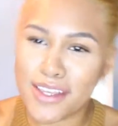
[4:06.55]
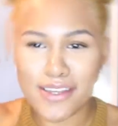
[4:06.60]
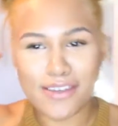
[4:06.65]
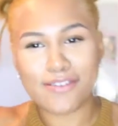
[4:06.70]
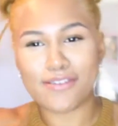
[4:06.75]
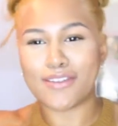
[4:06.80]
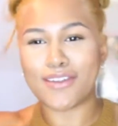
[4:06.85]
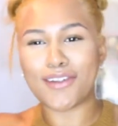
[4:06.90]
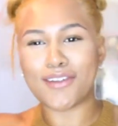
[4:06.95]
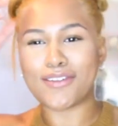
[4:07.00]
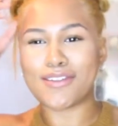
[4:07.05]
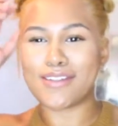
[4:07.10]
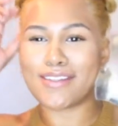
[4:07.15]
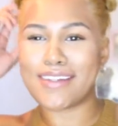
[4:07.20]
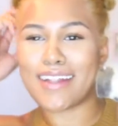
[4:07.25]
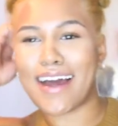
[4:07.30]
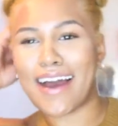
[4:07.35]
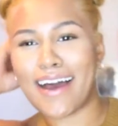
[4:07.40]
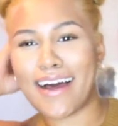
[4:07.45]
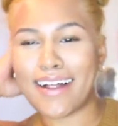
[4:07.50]
cute little
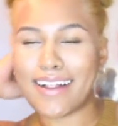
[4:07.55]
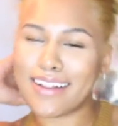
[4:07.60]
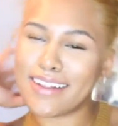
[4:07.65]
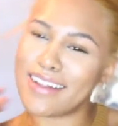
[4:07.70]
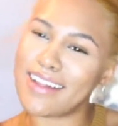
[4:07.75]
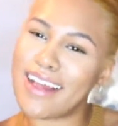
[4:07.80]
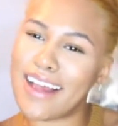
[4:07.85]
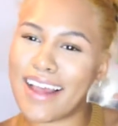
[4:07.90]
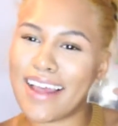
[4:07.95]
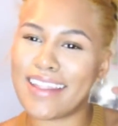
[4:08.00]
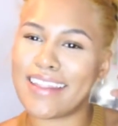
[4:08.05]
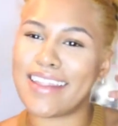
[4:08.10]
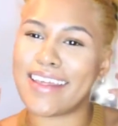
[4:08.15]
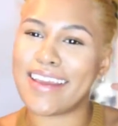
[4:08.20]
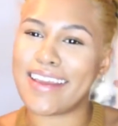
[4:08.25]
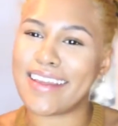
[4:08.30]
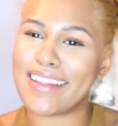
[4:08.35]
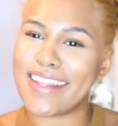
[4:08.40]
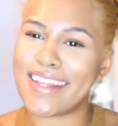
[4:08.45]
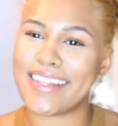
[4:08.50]
style. I
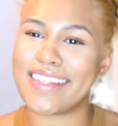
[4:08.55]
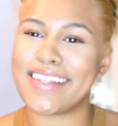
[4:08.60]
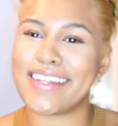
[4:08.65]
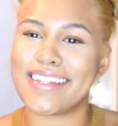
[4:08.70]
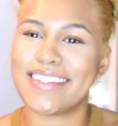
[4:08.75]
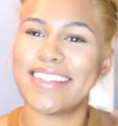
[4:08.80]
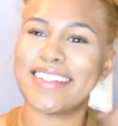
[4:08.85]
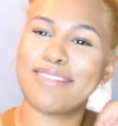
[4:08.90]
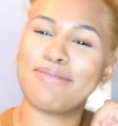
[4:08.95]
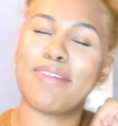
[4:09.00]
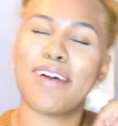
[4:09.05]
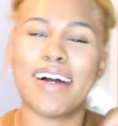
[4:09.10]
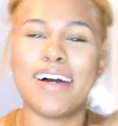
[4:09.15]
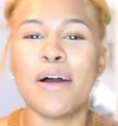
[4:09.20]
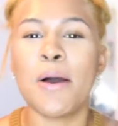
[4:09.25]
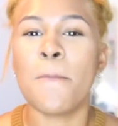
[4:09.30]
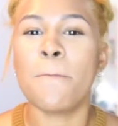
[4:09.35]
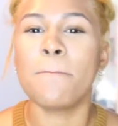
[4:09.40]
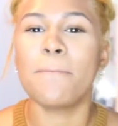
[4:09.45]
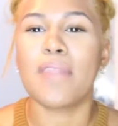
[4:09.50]
like it like this, but
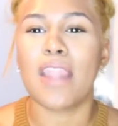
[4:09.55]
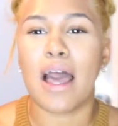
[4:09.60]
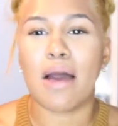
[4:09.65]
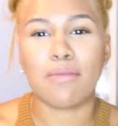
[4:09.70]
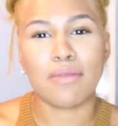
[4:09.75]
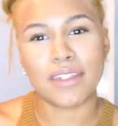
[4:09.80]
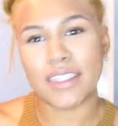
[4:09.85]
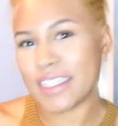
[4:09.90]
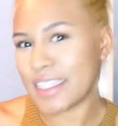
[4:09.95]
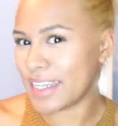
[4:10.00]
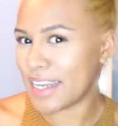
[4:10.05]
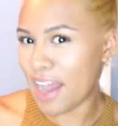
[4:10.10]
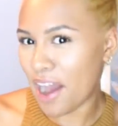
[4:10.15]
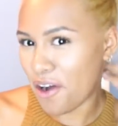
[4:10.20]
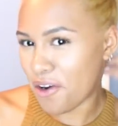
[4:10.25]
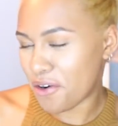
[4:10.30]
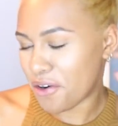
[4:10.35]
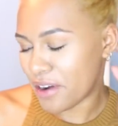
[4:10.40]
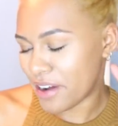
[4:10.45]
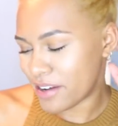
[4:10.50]
I'm gonna take it
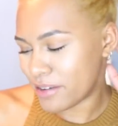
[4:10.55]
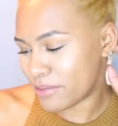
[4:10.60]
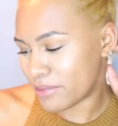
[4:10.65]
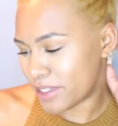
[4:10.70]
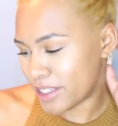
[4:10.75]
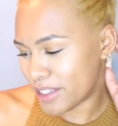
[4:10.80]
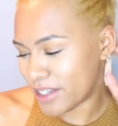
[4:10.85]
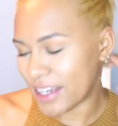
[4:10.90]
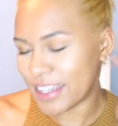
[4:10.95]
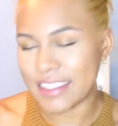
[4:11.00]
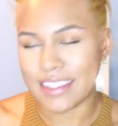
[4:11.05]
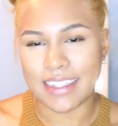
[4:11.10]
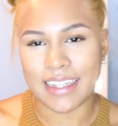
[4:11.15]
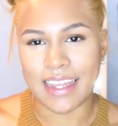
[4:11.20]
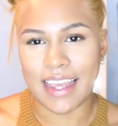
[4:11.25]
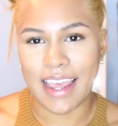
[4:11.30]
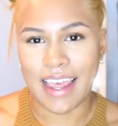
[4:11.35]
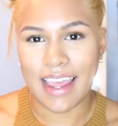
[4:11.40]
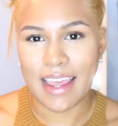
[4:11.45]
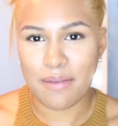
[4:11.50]
out so you guys
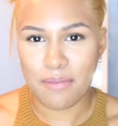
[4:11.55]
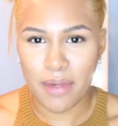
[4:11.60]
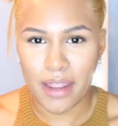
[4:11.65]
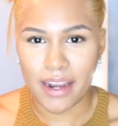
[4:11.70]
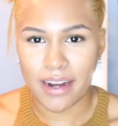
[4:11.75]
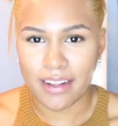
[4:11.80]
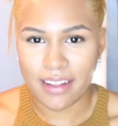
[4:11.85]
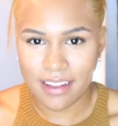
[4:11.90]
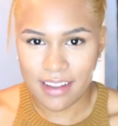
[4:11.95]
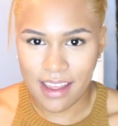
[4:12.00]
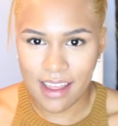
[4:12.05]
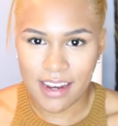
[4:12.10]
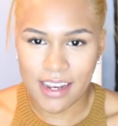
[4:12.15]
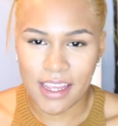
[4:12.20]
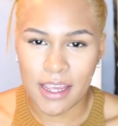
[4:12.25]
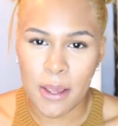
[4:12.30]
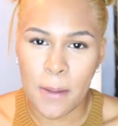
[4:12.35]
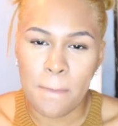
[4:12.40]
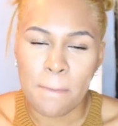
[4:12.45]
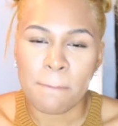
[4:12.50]
can get a better look at
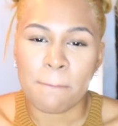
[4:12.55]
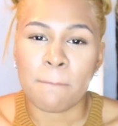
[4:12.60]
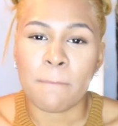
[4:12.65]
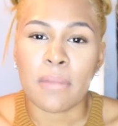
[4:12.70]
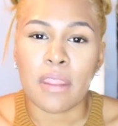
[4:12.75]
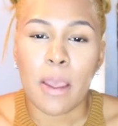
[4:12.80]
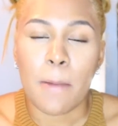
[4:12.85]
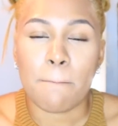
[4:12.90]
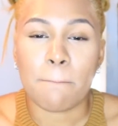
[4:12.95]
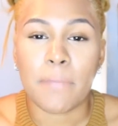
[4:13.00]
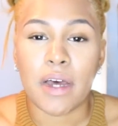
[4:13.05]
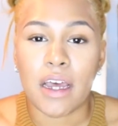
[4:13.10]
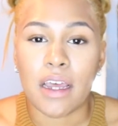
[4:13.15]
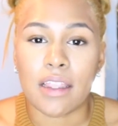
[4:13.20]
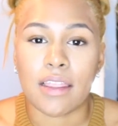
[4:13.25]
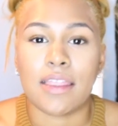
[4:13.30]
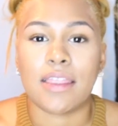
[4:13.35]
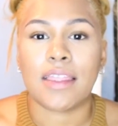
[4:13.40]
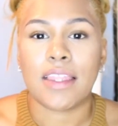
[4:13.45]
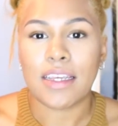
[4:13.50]
it.
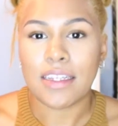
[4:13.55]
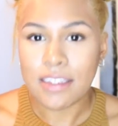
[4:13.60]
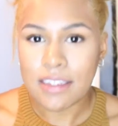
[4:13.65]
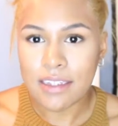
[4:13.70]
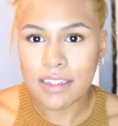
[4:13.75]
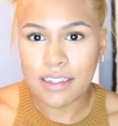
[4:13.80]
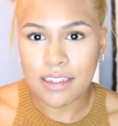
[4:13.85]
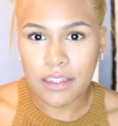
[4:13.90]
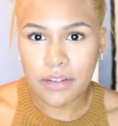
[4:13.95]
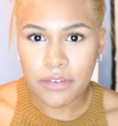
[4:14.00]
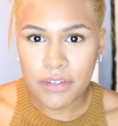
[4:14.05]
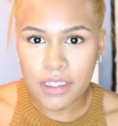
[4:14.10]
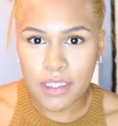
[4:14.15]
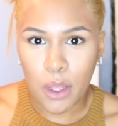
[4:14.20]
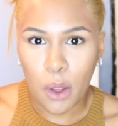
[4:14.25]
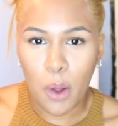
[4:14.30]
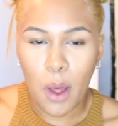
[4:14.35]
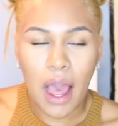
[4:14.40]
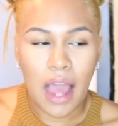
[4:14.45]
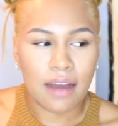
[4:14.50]
But this is the
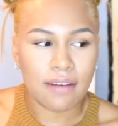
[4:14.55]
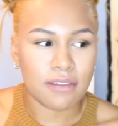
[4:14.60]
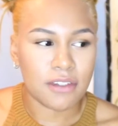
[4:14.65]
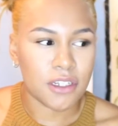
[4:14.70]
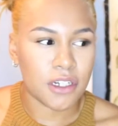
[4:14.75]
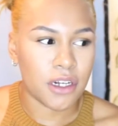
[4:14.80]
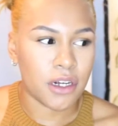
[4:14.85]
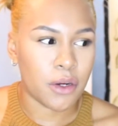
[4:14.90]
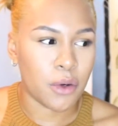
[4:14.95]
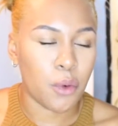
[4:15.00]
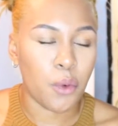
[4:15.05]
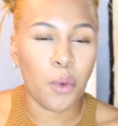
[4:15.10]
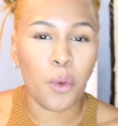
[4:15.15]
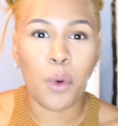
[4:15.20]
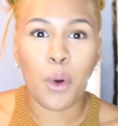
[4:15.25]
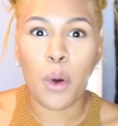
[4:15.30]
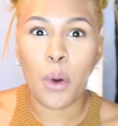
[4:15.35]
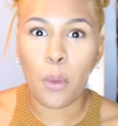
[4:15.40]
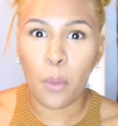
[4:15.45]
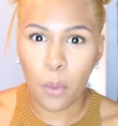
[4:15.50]
result after
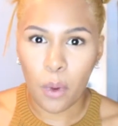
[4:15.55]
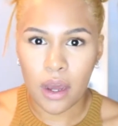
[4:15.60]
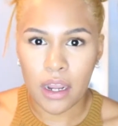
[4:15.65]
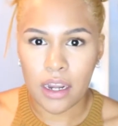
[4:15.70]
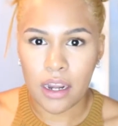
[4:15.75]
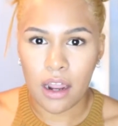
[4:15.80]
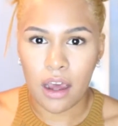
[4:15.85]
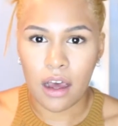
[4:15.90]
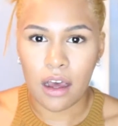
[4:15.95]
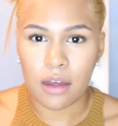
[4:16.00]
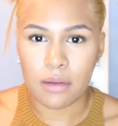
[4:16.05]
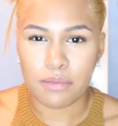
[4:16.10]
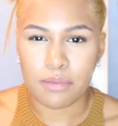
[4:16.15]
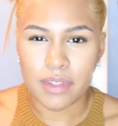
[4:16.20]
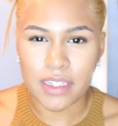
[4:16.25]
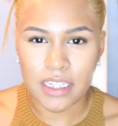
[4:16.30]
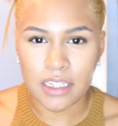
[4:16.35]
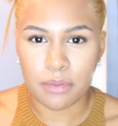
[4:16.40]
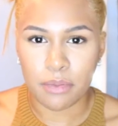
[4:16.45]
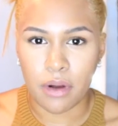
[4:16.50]
one
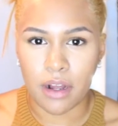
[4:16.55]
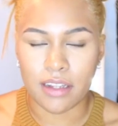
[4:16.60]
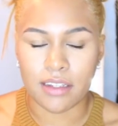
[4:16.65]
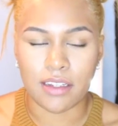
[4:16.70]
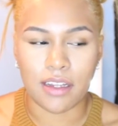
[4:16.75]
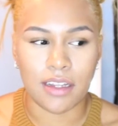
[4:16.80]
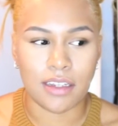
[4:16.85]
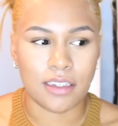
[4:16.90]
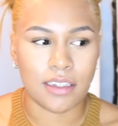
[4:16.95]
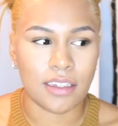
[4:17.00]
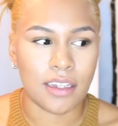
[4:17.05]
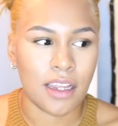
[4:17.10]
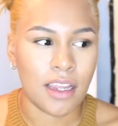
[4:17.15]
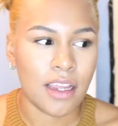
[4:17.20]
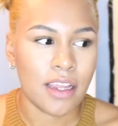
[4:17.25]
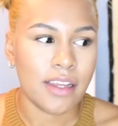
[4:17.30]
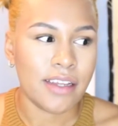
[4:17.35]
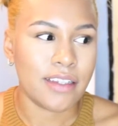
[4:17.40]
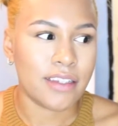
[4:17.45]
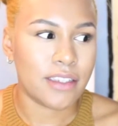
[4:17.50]
bleach process.
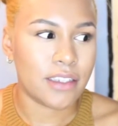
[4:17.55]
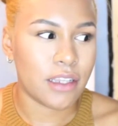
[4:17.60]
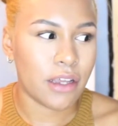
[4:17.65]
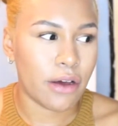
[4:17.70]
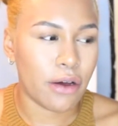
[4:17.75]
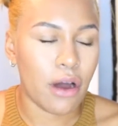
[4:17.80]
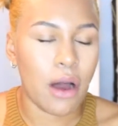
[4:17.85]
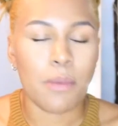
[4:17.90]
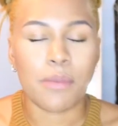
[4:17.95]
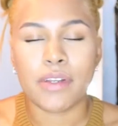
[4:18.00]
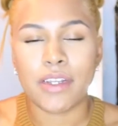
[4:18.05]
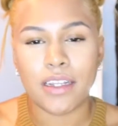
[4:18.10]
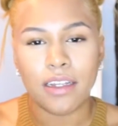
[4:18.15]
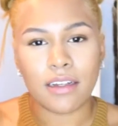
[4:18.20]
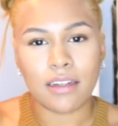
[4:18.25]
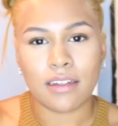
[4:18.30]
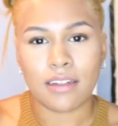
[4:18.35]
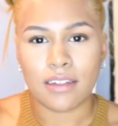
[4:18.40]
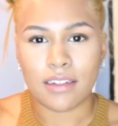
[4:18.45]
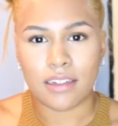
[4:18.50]
So I'm
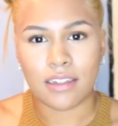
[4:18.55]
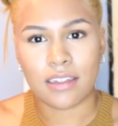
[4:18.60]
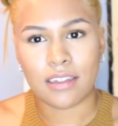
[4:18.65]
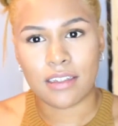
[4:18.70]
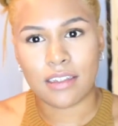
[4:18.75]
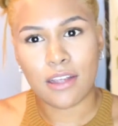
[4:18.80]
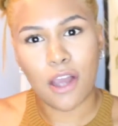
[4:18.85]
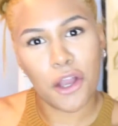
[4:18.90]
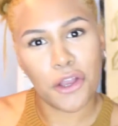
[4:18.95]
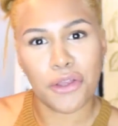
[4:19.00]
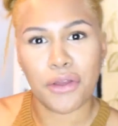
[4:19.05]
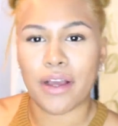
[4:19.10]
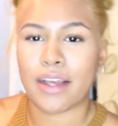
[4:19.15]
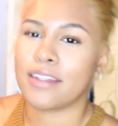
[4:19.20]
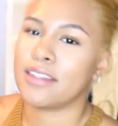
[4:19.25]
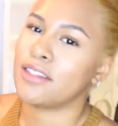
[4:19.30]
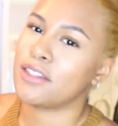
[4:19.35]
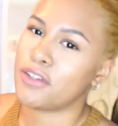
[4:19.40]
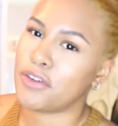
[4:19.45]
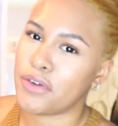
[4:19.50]
gonna just talk you
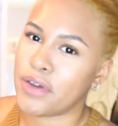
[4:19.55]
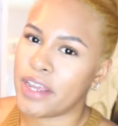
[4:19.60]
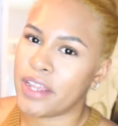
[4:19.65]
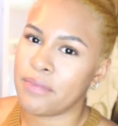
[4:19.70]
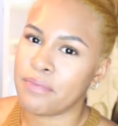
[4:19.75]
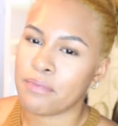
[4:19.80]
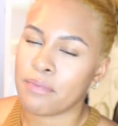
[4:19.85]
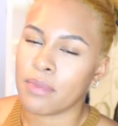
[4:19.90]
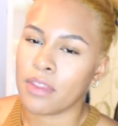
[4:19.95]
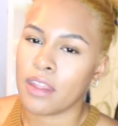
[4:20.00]
guys through it,